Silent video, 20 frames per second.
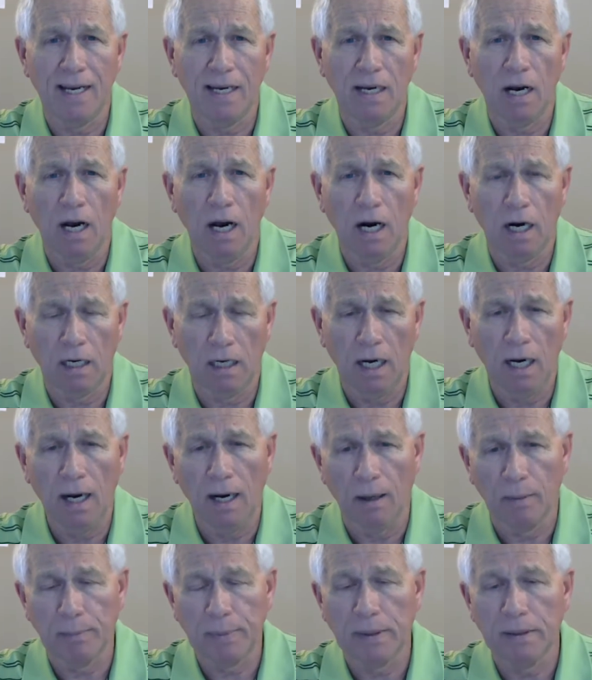are
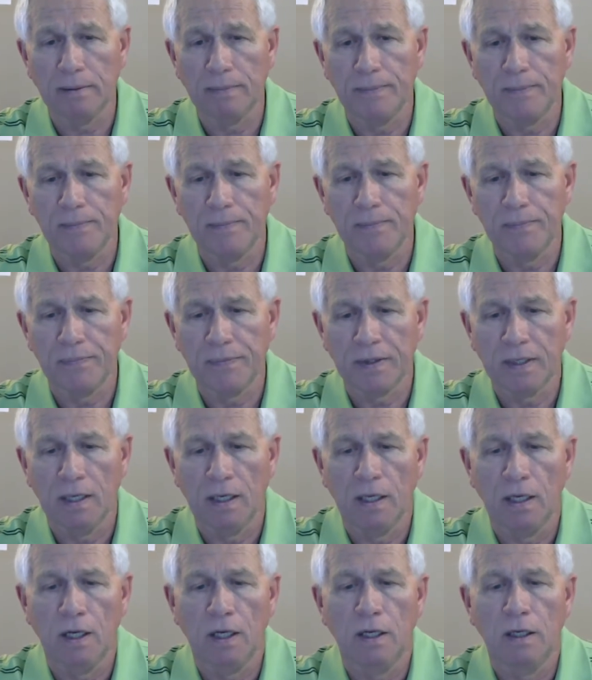up.
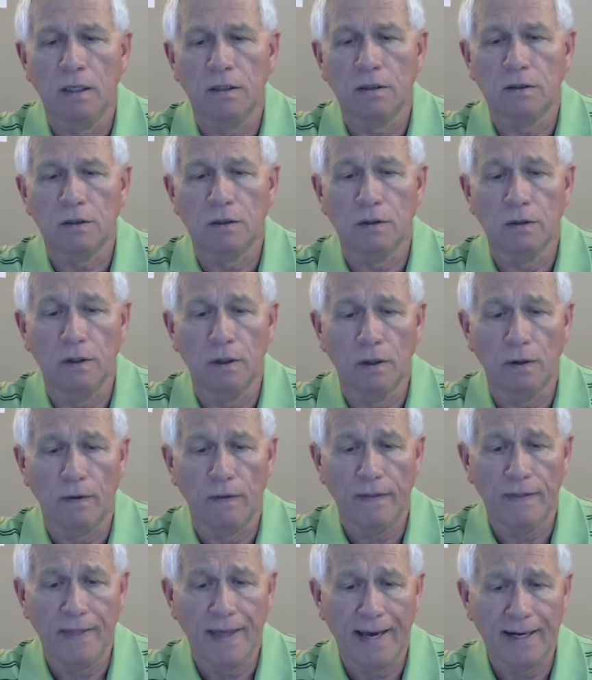
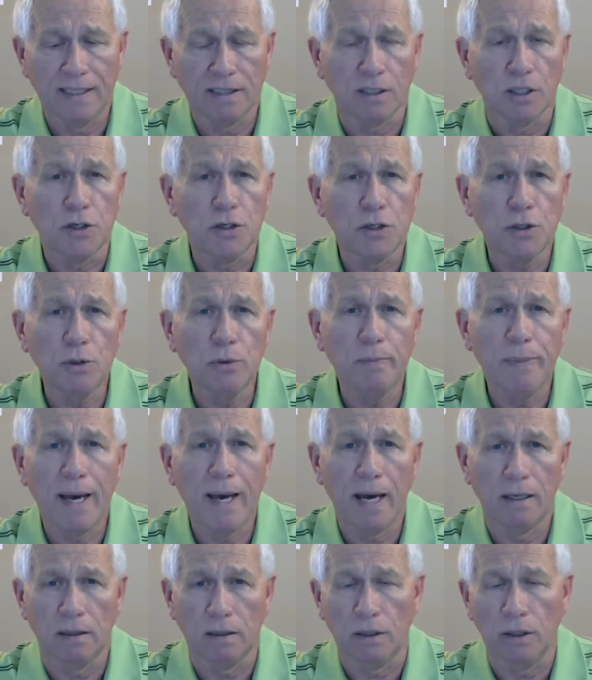That is a 2
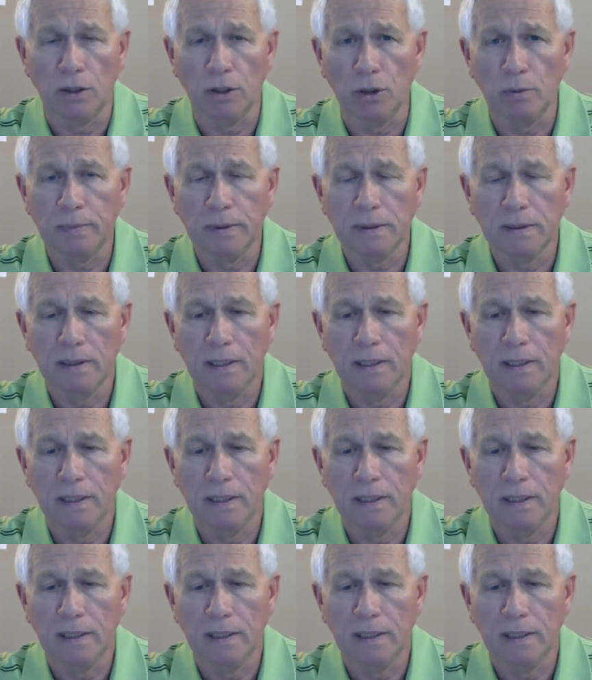pattern group,